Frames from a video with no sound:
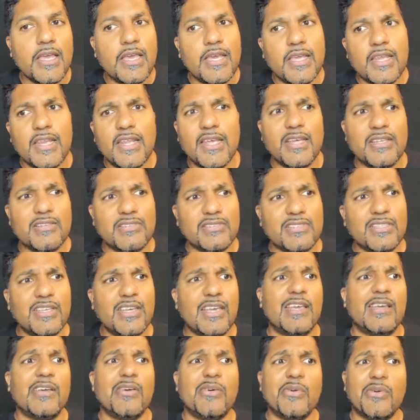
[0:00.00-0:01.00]
And I was
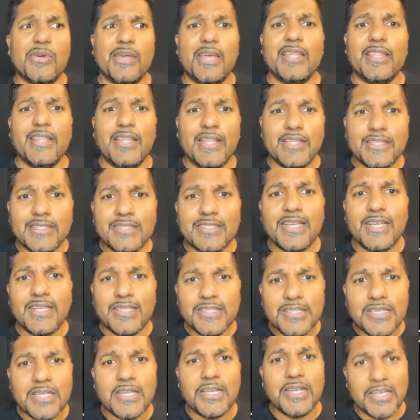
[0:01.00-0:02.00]
like, okay, that's
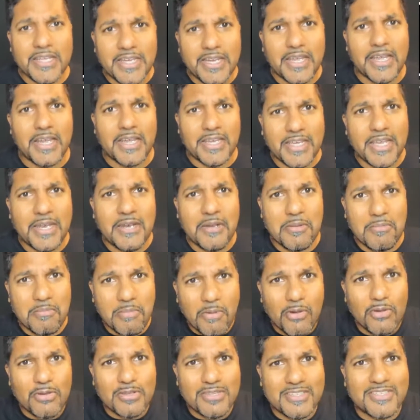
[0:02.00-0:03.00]
again a
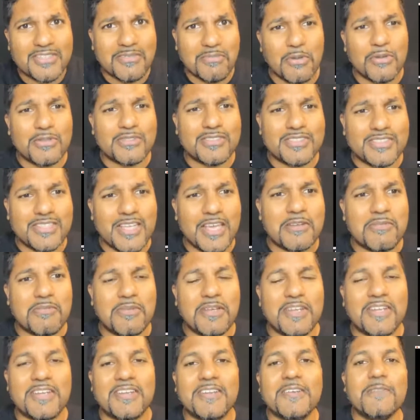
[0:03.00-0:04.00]
bold
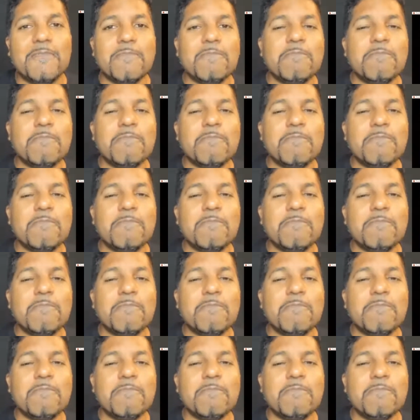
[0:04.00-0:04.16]
statement.